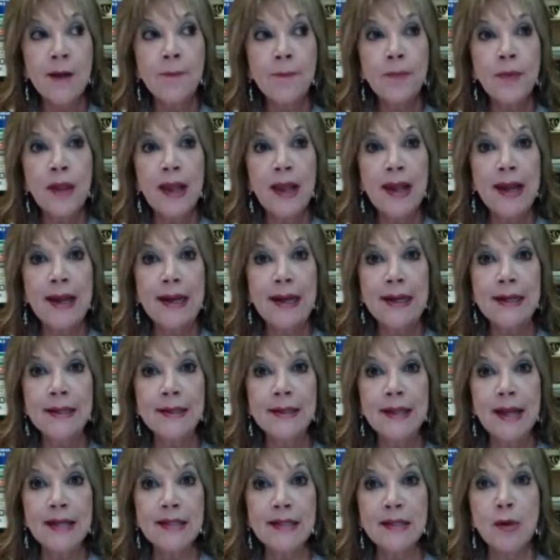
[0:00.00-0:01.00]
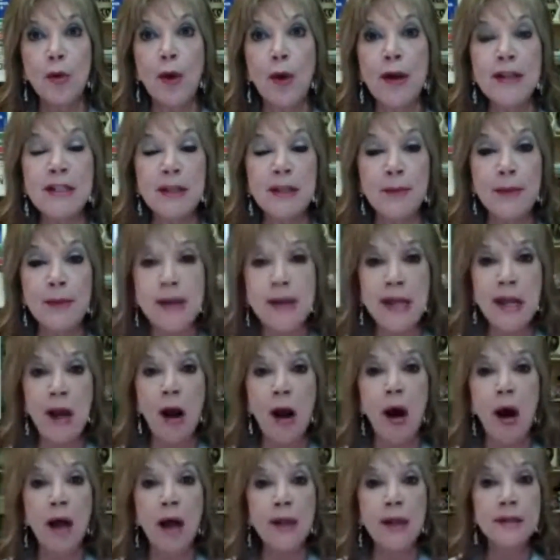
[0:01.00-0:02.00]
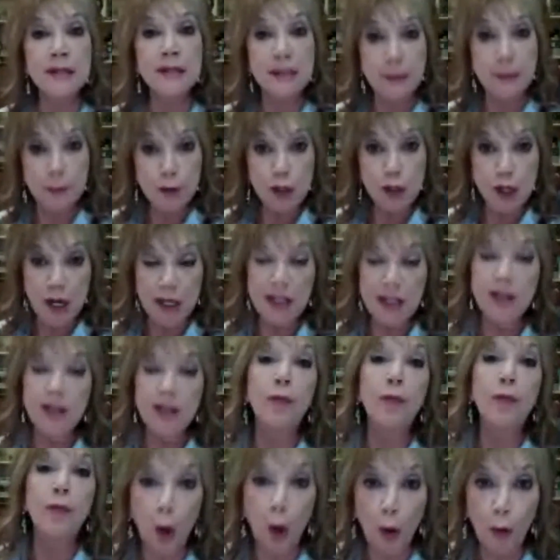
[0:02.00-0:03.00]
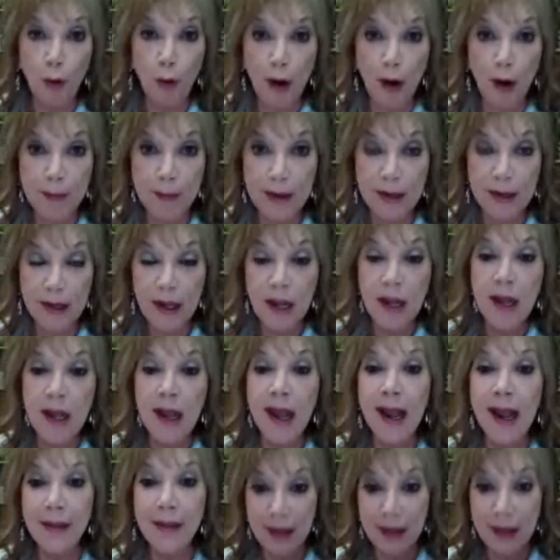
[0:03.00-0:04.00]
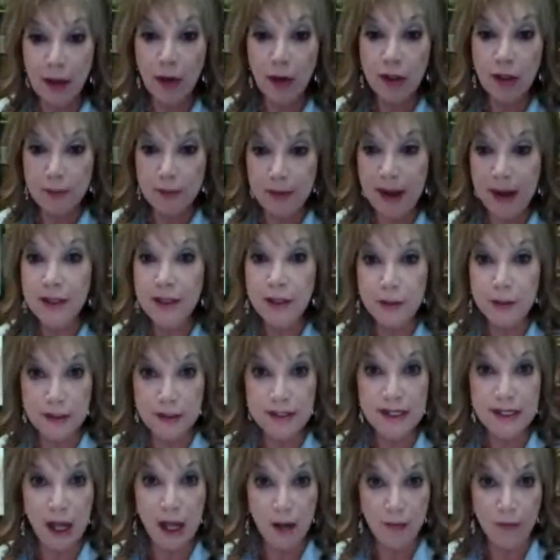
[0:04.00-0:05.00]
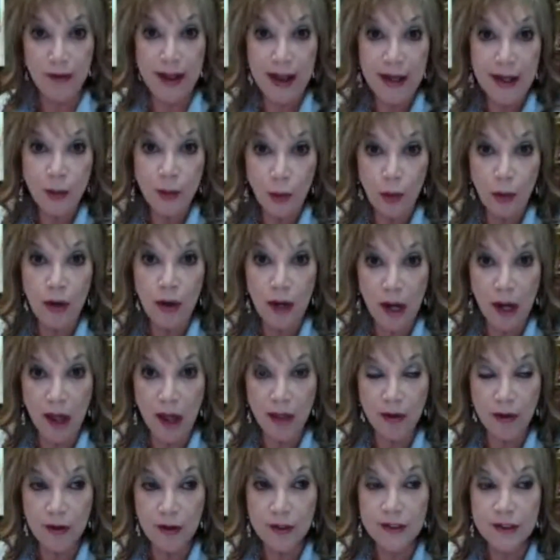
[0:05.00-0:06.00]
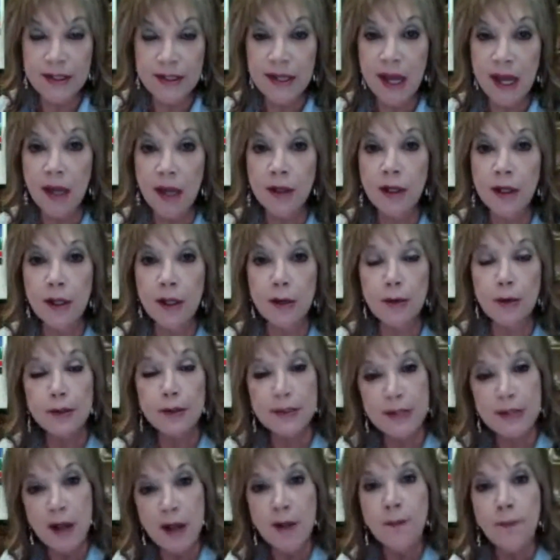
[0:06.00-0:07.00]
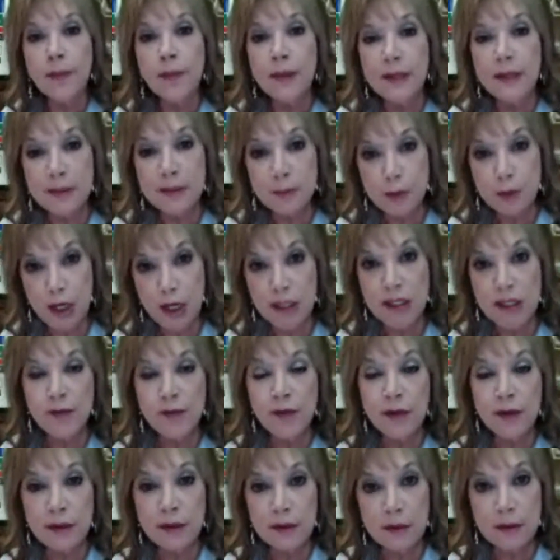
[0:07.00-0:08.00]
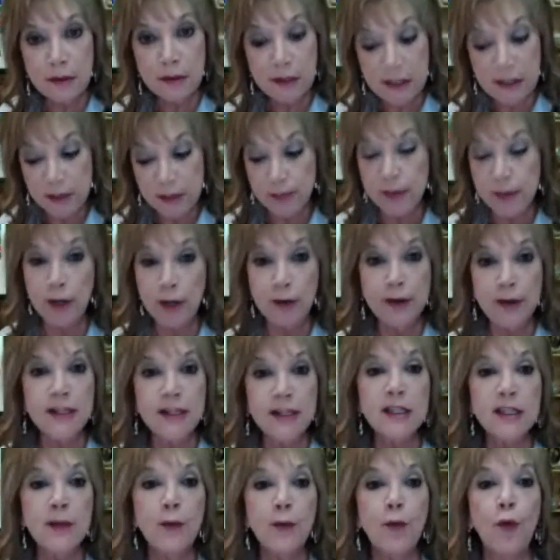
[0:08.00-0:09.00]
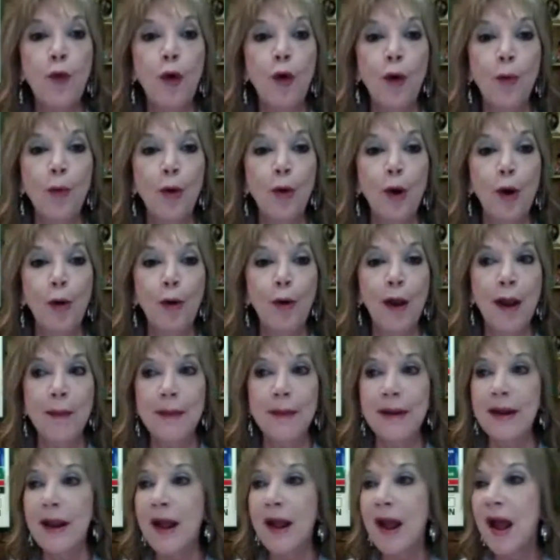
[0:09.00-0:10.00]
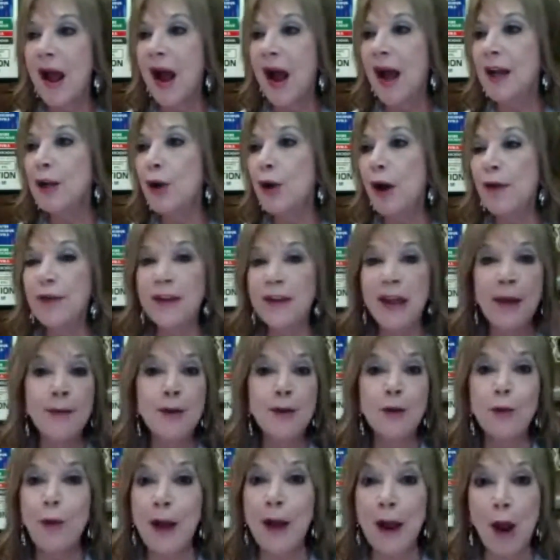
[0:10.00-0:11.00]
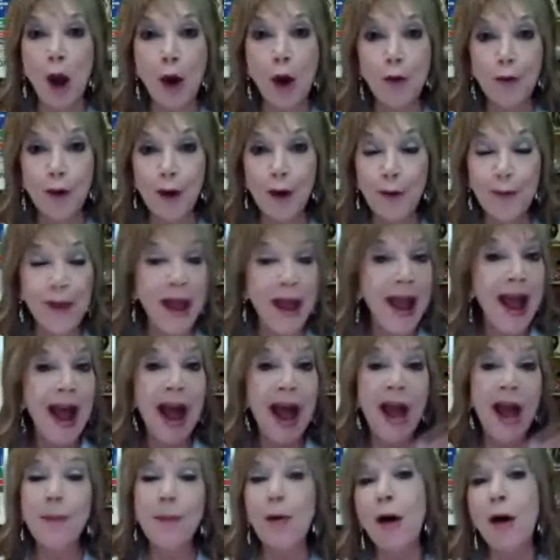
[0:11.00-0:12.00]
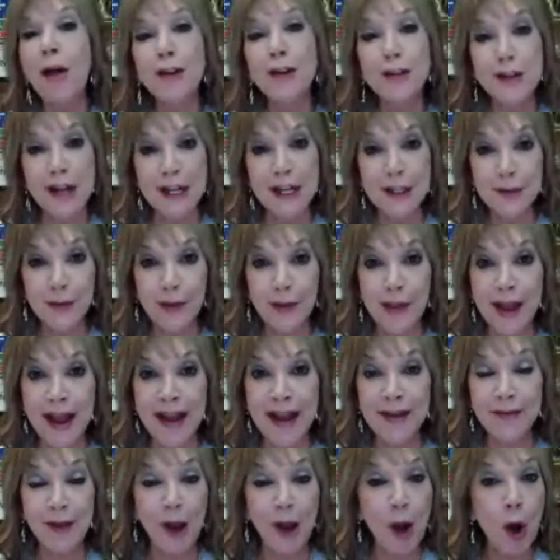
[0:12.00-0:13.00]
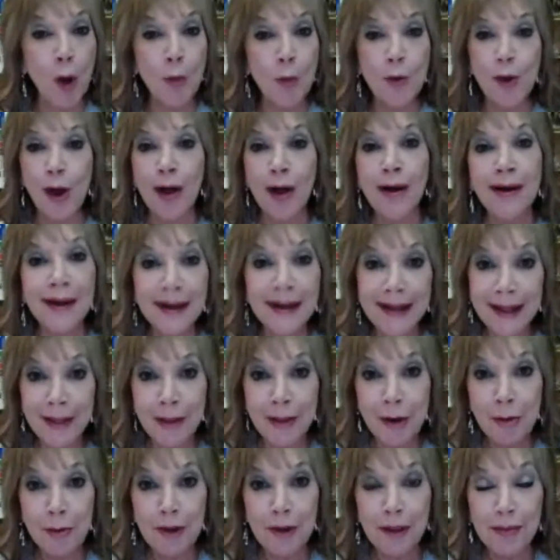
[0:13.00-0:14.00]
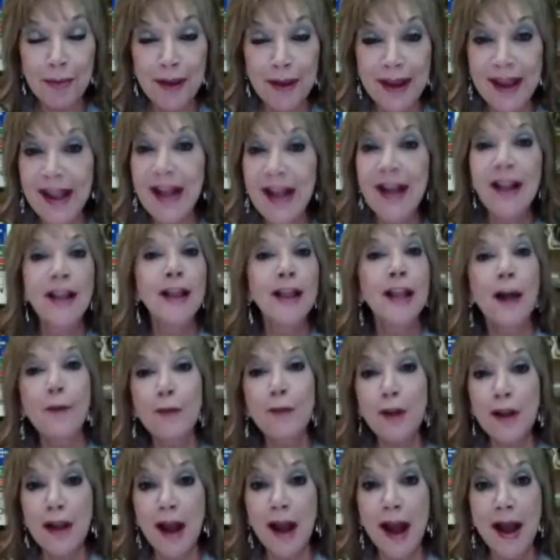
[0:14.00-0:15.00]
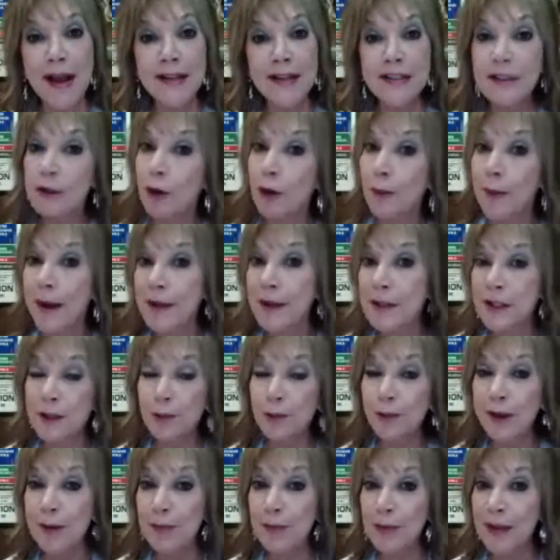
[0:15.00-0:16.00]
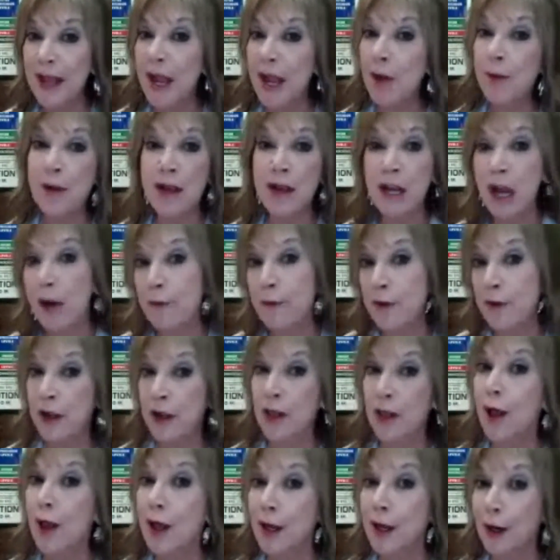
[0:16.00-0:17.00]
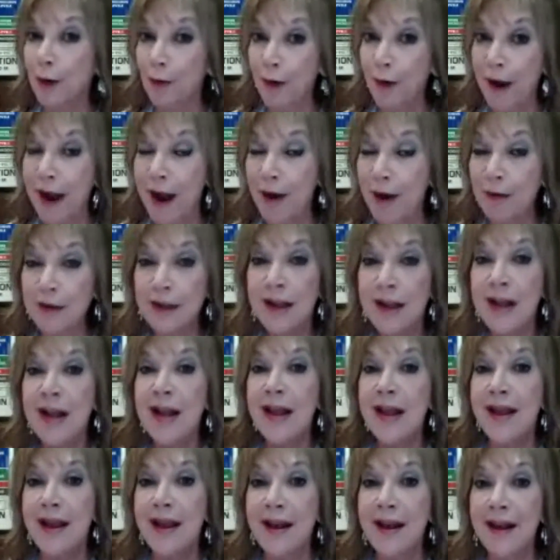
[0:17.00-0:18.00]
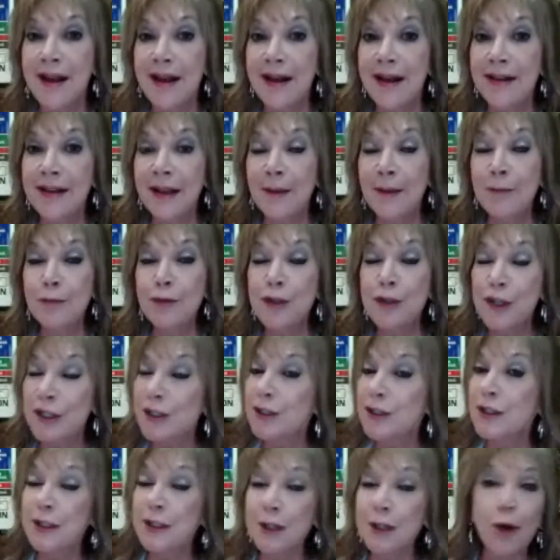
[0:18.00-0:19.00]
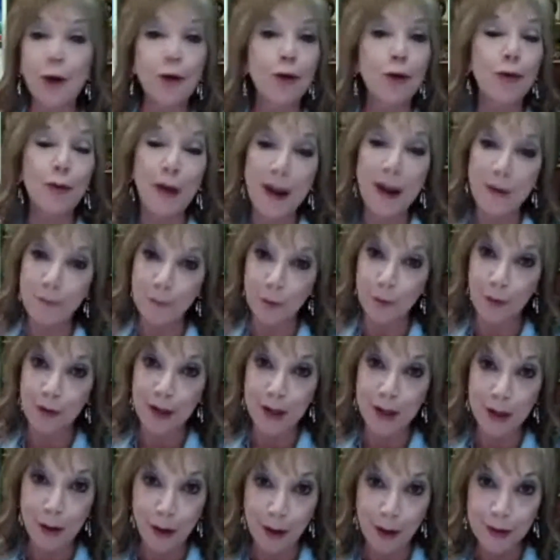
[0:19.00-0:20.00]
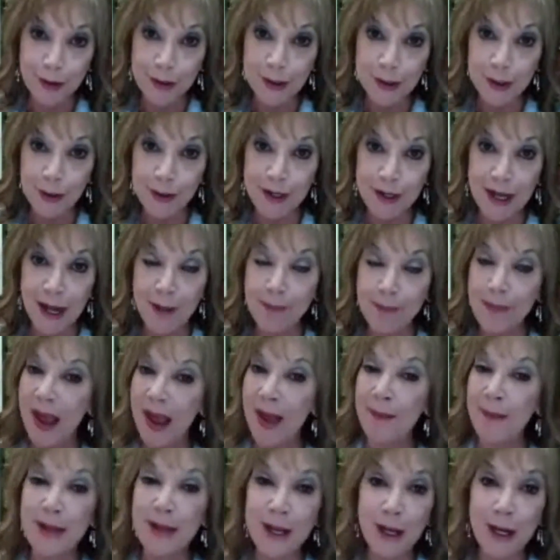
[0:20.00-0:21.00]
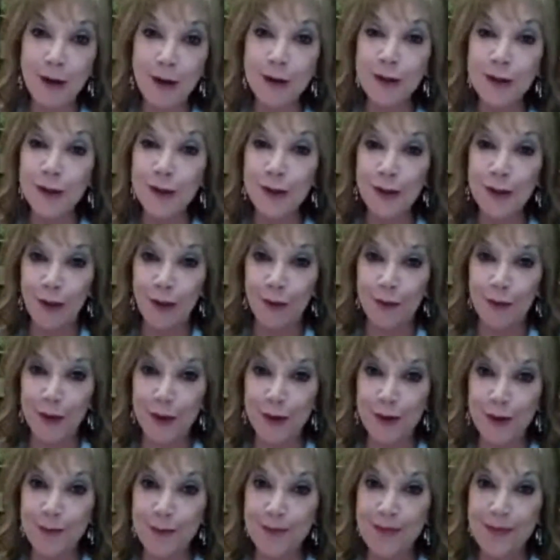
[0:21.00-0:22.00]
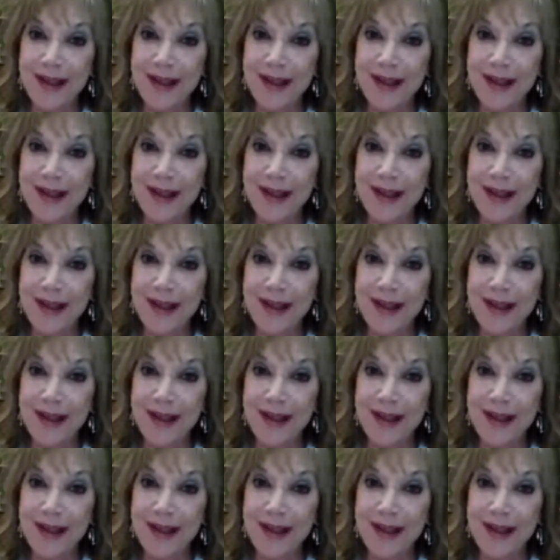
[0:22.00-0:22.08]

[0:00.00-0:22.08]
And that's going to be on subjective programming. And that goes back to self and or others and how to use the subjective experience for programming. I know I've kept you way over. I apologize for that. I hope you all hung in there with me. Love you guys. Go back to the replay. We covered a lot of ground, and I'm just so grateful that you all showed up. I'm here to serve you.